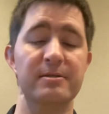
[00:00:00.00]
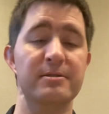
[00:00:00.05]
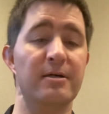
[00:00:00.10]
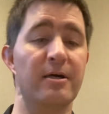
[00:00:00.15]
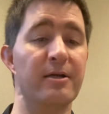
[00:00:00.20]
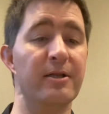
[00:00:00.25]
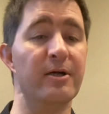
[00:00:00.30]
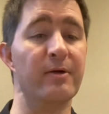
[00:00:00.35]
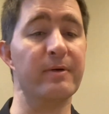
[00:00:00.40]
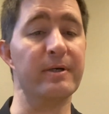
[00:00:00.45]

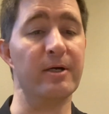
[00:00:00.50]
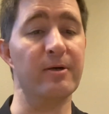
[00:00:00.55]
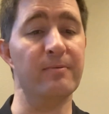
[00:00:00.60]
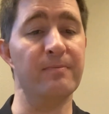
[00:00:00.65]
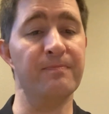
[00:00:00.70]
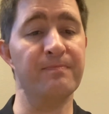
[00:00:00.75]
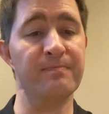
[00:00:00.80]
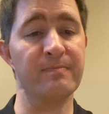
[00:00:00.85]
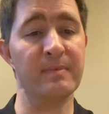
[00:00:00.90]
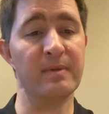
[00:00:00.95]
sorry, there we go.
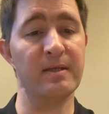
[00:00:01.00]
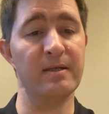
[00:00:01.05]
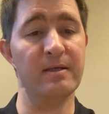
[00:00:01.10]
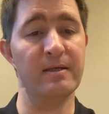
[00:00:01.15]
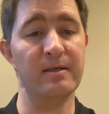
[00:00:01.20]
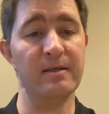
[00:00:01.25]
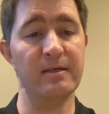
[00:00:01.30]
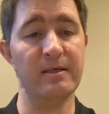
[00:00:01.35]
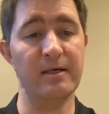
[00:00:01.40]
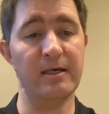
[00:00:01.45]

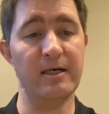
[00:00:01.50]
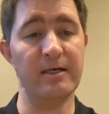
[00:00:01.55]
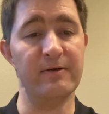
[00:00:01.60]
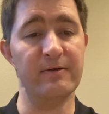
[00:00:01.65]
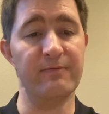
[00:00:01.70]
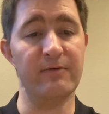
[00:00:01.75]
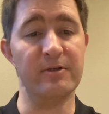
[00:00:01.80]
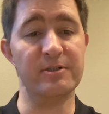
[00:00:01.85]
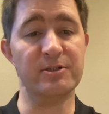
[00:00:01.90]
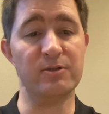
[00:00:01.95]
Uh,
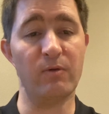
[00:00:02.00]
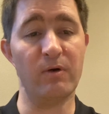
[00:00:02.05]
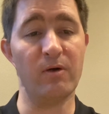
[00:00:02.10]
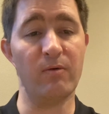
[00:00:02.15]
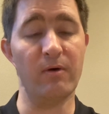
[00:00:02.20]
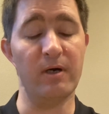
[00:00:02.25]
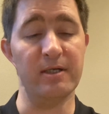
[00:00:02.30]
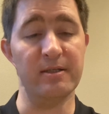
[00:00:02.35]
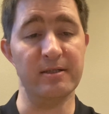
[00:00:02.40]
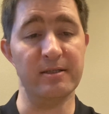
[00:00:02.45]
verse
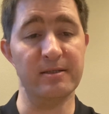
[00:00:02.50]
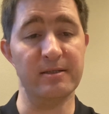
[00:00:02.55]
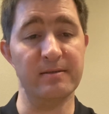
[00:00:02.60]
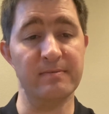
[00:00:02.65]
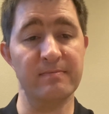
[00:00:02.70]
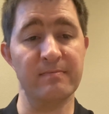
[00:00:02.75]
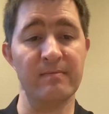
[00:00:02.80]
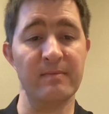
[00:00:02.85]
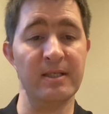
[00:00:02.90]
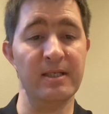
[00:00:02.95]
21.
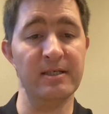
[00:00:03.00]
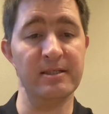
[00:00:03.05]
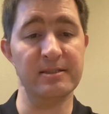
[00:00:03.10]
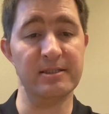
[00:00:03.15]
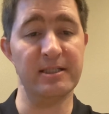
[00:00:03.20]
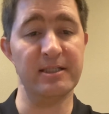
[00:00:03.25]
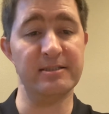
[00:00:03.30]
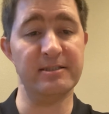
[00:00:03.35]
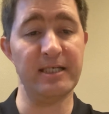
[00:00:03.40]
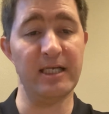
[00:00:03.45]

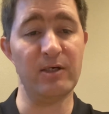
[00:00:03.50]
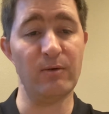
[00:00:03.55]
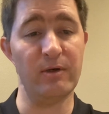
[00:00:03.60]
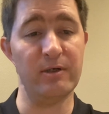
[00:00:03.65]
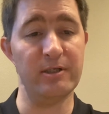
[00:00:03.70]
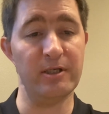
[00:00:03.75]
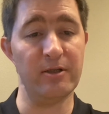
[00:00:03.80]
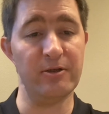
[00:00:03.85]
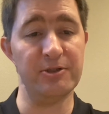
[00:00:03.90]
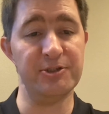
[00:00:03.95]
So they said to one
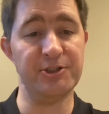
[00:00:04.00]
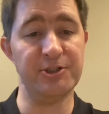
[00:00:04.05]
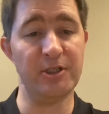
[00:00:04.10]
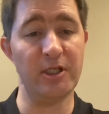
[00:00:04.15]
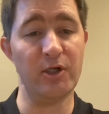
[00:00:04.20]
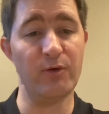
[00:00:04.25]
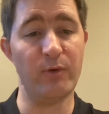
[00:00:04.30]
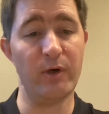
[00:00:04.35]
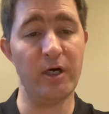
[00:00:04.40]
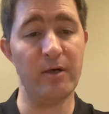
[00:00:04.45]
another,
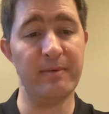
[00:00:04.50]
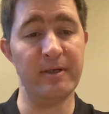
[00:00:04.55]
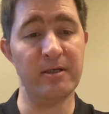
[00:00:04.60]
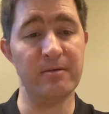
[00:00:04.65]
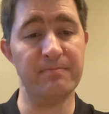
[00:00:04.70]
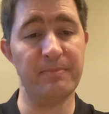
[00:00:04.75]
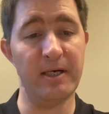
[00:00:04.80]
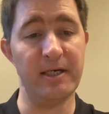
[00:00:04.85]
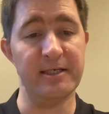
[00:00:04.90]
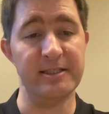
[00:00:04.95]
Surely we are
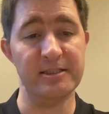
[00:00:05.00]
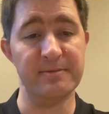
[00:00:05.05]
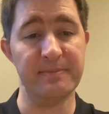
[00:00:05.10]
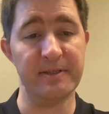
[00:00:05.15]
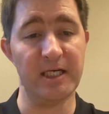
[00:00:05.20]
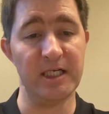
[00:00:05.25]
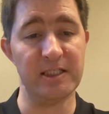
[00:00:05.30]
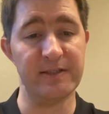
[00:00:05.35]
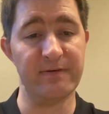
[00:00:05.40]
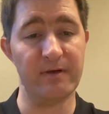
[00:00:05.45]
being punished
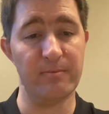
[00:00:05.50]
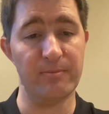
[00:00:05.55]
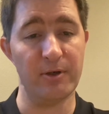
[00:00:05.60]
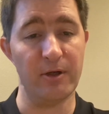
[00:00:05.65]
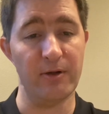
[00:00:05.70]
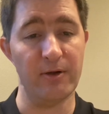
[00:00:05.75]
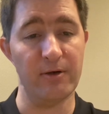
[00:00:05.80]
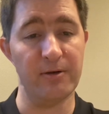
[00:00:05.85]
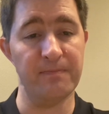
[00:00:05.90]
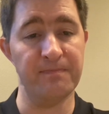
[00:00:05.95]
because of our
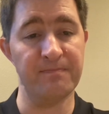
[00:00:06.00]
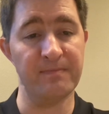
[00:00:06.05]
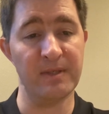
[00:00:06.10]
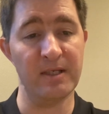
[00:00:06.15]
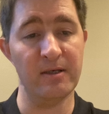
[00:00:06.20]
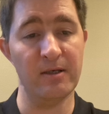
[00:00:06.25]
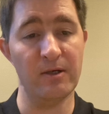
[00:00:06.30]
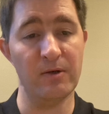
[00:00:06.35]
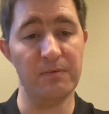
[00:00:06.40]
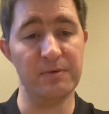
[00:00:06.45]
brother.
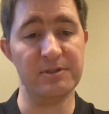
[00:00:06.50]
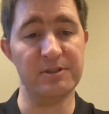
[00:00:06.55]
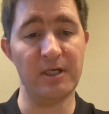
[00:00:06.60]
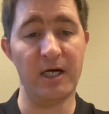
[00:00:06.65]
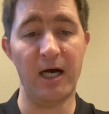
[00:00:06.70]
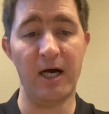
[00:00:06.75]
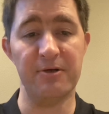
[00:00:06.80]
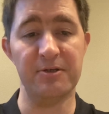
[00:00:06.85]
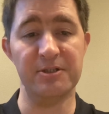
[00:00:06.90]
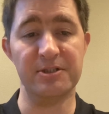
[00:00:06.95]
We saw
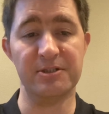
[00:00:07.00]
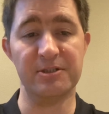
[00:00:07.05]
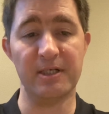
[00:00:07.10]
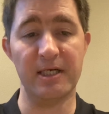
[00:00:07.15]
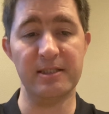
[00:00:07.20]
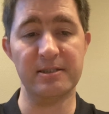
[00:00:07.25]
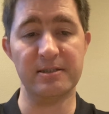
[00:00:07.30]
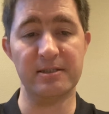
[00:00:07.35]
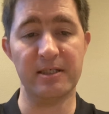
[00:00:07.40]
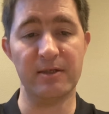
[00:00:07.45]
how
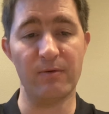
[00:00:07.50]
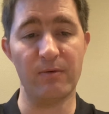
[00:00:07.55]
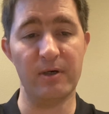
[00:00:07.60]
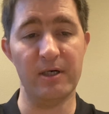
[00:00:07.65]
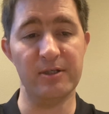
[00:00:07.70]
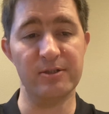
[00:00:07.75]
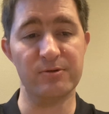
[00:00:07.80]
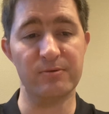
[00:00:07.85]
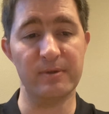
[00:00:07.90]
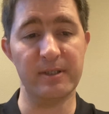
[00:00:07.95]
distressed he
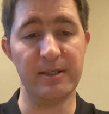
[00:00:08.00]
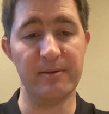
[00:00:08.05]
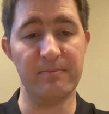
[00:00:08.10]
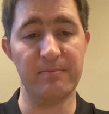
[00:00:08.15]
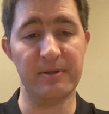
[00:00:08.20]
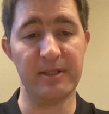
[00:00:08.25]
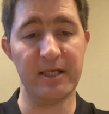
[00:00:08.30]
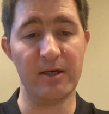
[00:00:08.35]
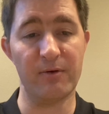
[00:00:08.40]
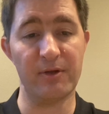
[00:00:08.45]
was when he
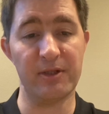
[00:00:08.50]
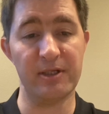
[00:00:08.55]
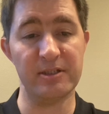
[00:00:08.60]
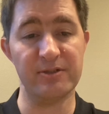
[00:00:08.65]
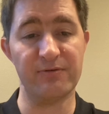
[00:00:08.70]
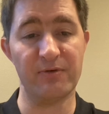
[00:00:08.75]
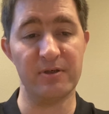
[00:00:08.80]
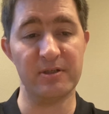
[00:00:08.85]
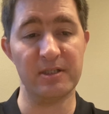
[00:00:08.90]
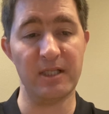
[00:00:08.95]
pleaded with us
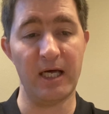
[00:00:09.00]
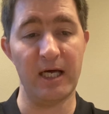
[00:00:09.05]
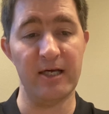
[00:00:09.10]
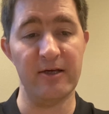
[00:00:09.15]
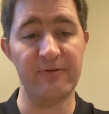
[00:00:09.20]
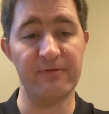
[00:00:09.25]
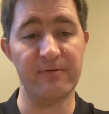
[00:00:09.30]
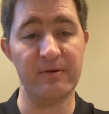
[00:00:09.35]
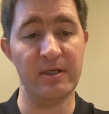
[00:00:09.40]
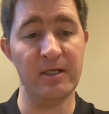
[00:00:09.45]
for his
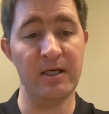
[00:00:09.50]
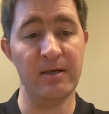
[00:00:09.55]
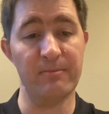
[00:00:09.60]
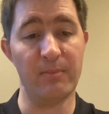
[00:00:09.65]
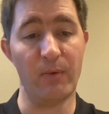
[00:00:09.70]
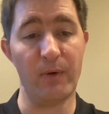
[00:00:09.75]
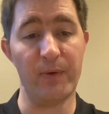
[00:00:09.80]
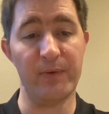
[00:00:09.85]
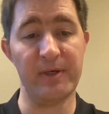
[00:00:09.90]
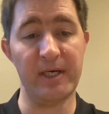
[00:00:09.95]
life,
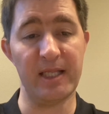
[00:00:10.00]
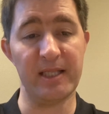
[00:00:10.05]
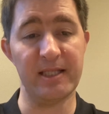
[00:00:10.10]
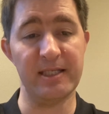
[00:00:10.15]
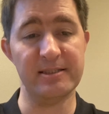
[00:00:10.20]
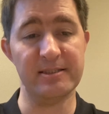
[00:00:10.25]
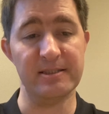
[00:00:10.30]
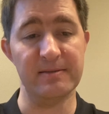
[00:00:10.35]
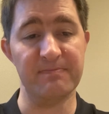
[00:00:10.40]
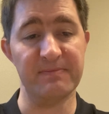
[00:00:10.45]
but we would not
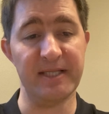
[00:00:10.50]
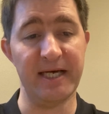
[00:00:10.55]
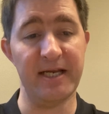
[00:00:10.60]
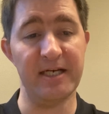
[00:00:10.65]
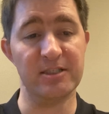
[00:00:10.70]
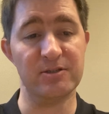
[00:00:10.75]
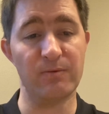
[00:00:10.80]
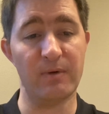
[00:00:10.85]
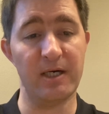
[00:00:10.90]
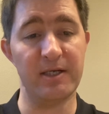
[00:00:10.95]
listen. That
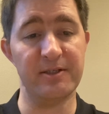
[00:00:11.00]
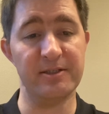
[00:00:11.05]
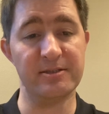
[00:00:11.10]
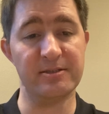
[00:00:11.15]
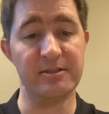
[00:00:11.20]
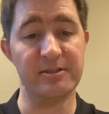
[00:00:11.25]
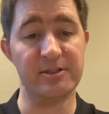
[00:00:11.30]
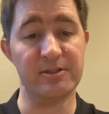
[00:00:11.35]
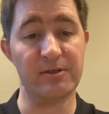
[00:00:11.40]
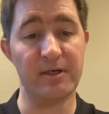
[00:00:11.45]
is why this
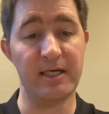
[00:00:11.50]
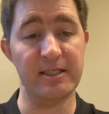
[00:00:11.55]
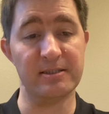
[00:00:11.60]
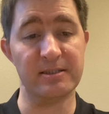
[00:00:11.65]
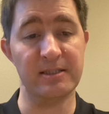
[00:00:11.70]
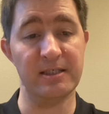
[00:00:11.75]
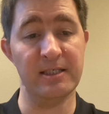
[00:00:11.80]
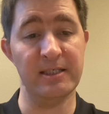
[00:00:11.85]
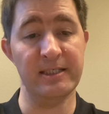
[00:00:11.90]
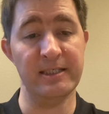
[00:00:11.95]

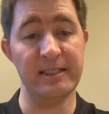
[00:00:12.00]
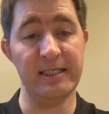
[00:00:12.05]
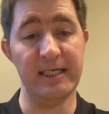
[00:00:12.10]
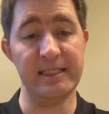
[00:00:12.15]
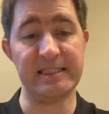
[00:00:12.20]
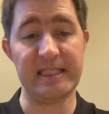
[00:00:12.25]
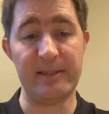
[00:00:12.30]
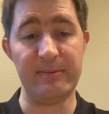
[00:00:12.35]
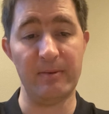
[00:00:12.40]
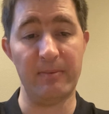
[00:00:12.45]
distress
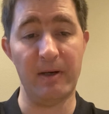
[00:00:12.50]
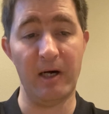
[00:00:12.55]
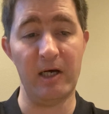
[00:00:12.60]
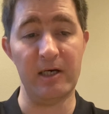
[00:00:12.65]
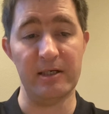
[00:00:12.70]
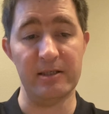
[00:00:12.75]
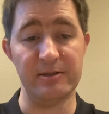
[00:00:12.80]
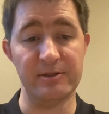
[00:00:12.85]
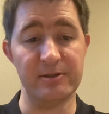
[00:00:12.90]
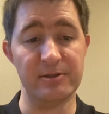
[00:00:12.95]
has come
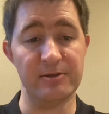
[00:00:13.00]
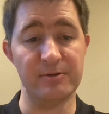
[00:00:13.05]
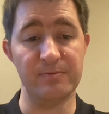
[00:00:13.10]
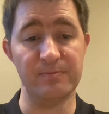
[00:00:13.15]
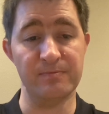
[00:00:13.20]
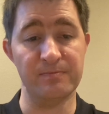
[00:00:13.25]
upon us.